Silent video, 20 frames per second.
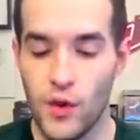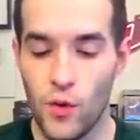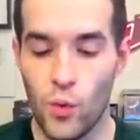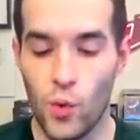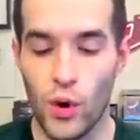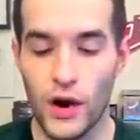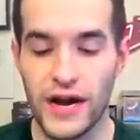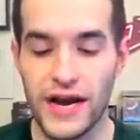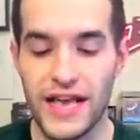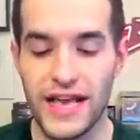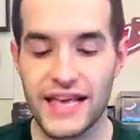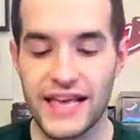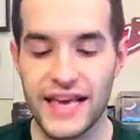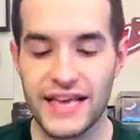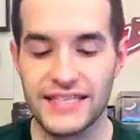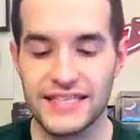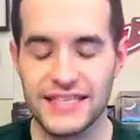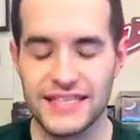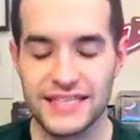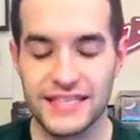1 in 8
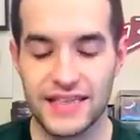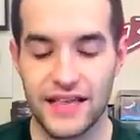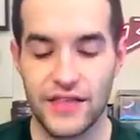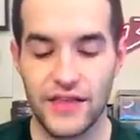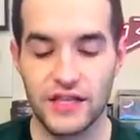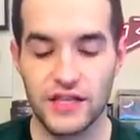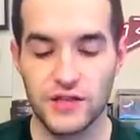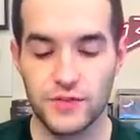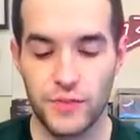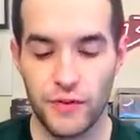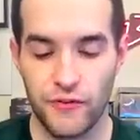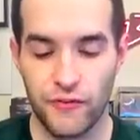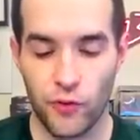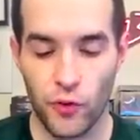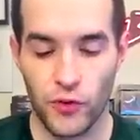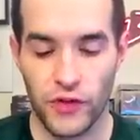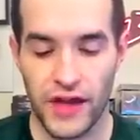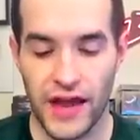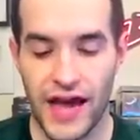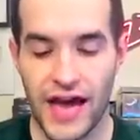cases, because I think this is
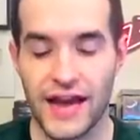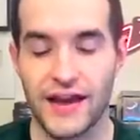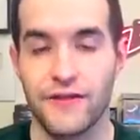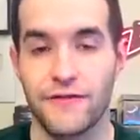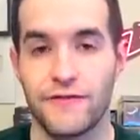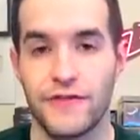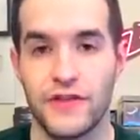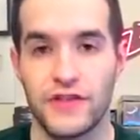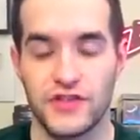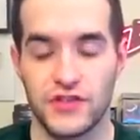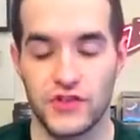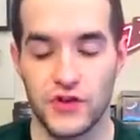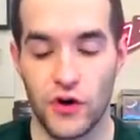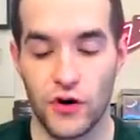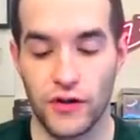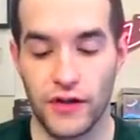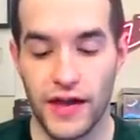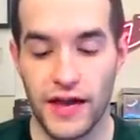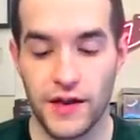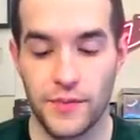before they added a 5th
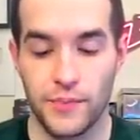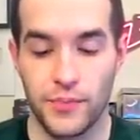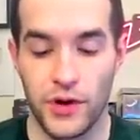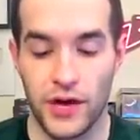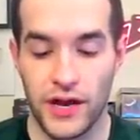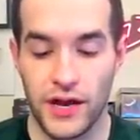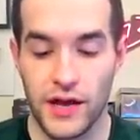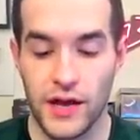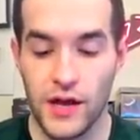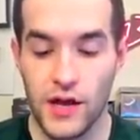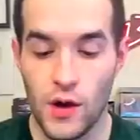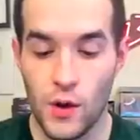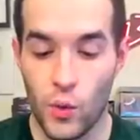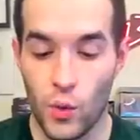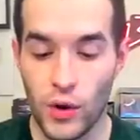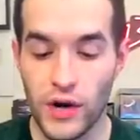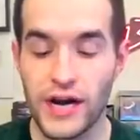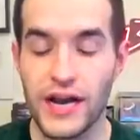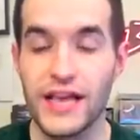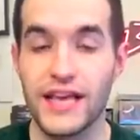Starlight, but
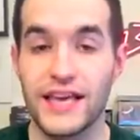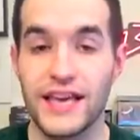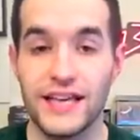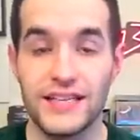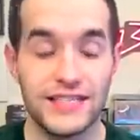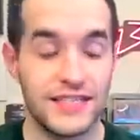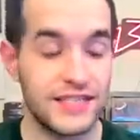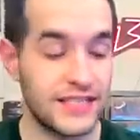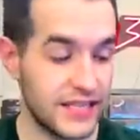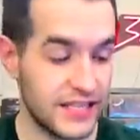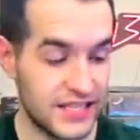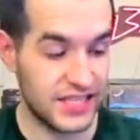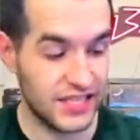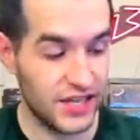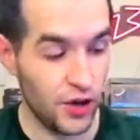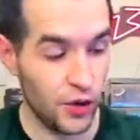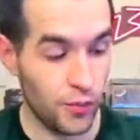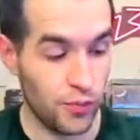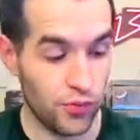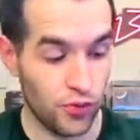1 in 8 cases
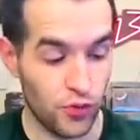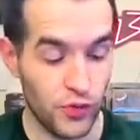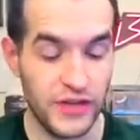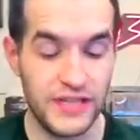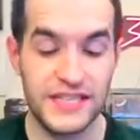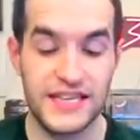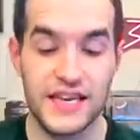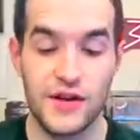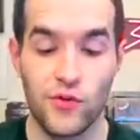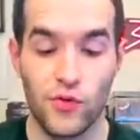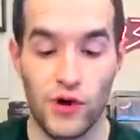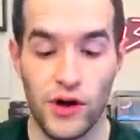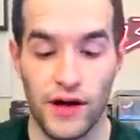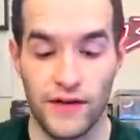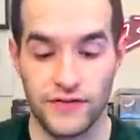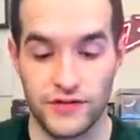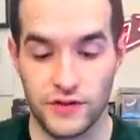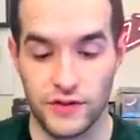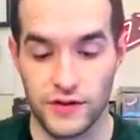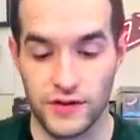still pretty
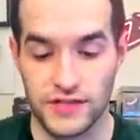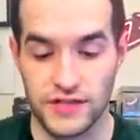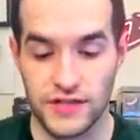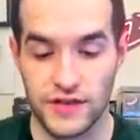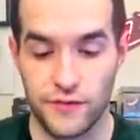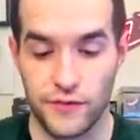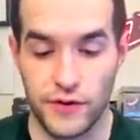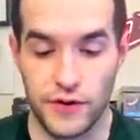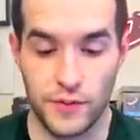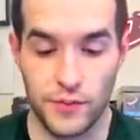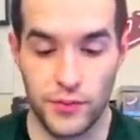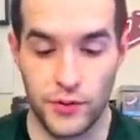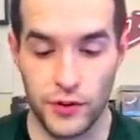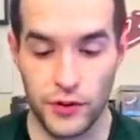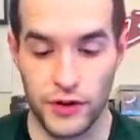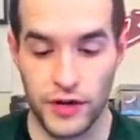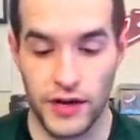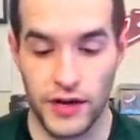rough. So let's see if we can pull